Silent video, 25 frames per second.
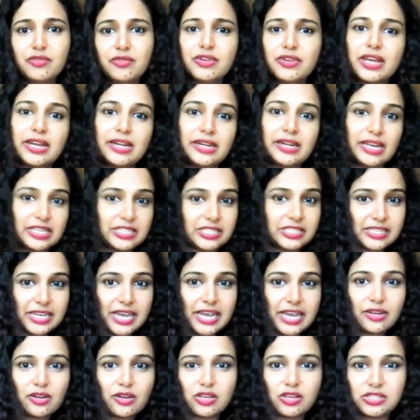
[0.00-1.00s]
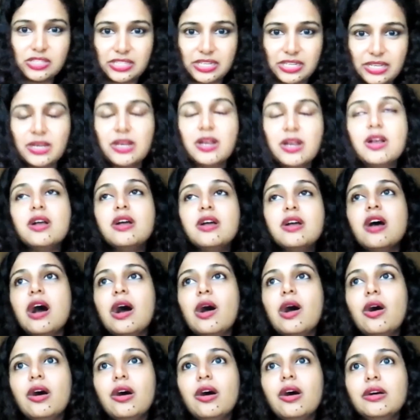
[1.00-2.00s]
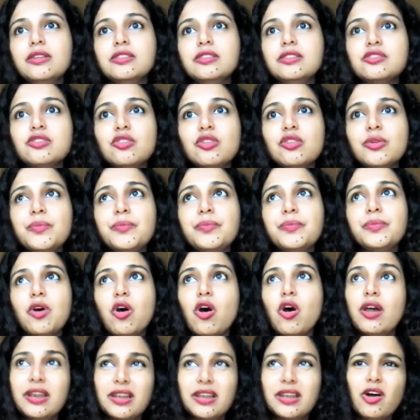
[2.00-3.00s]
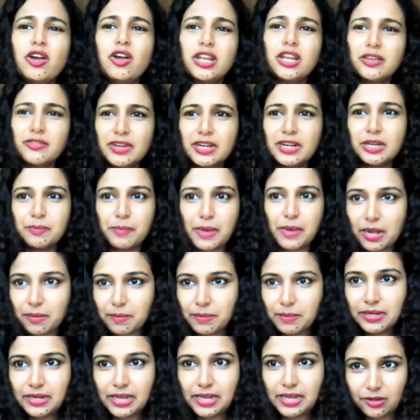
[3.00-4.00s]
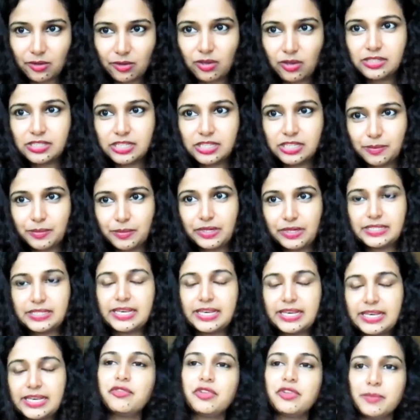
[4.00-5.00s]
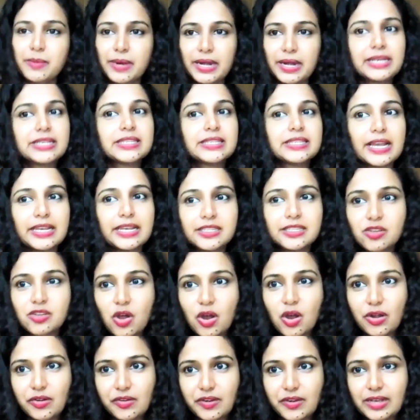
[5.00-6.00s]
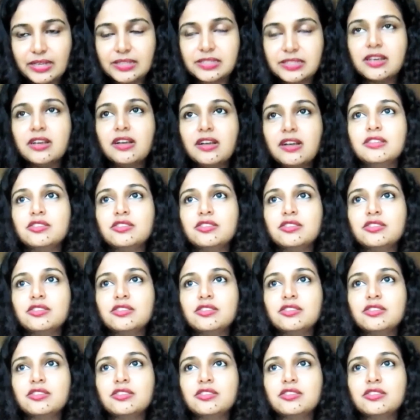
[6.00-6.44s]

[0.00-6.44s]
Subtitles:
We are industry agnostic. Or even department agnostic per se. Everybody signs contracts.